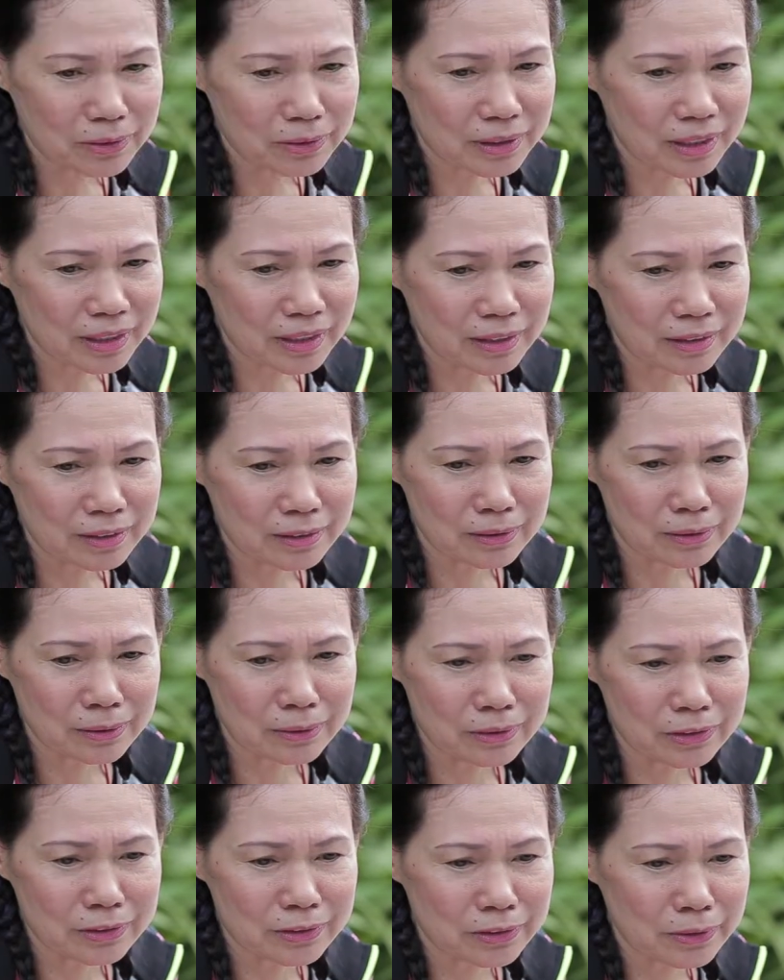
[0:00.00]
So in
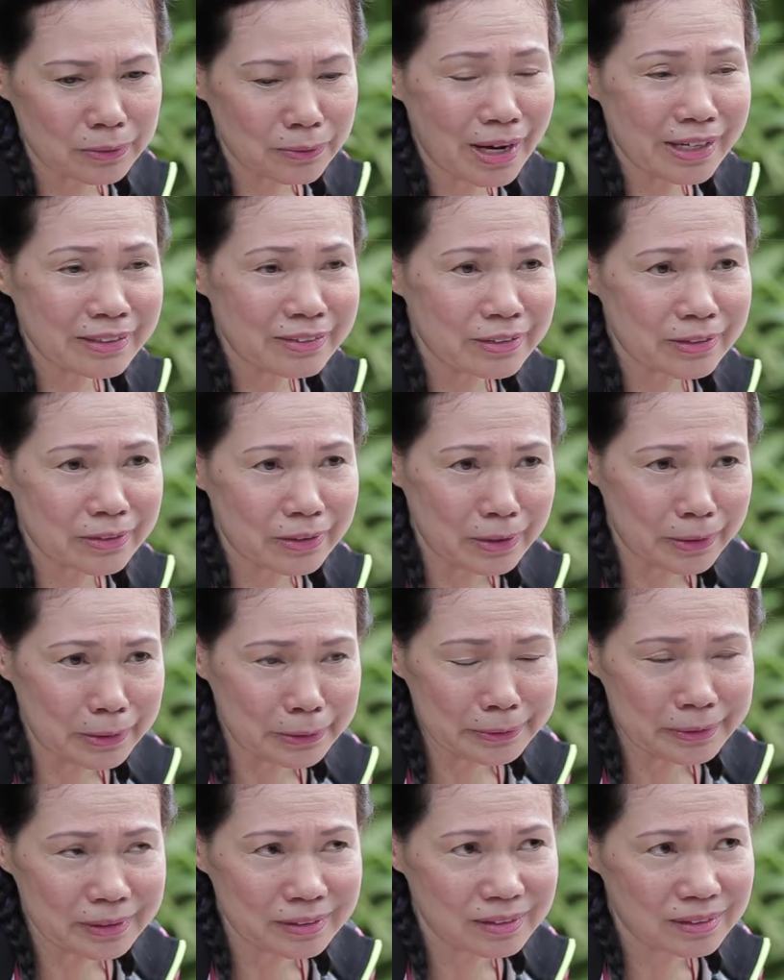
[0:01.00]

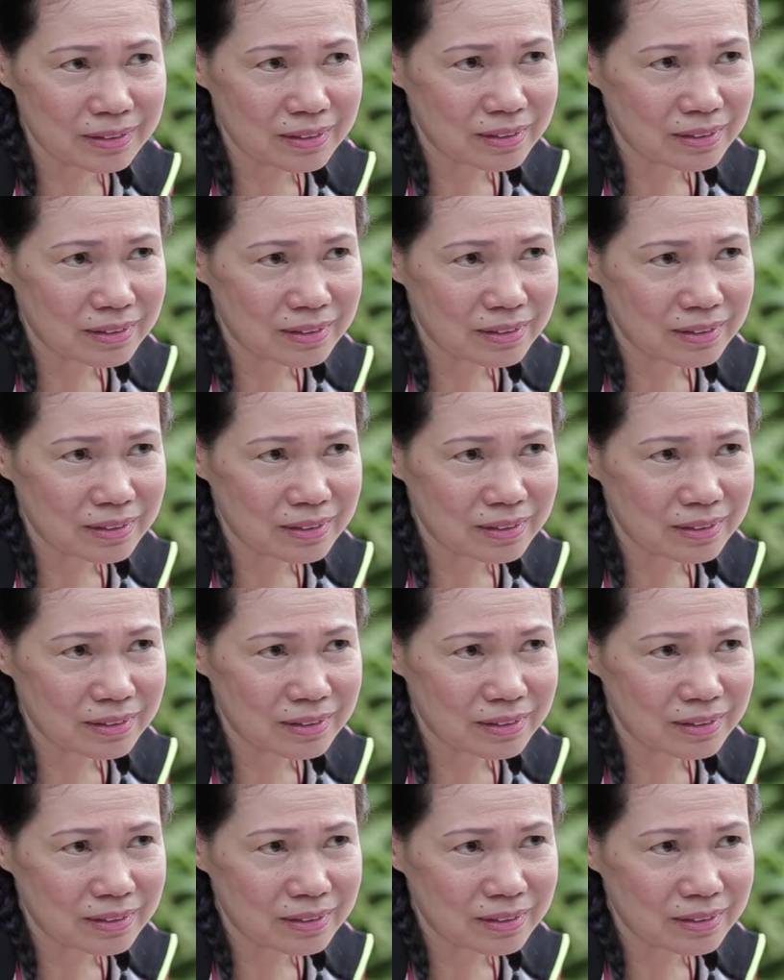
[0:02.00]
2010,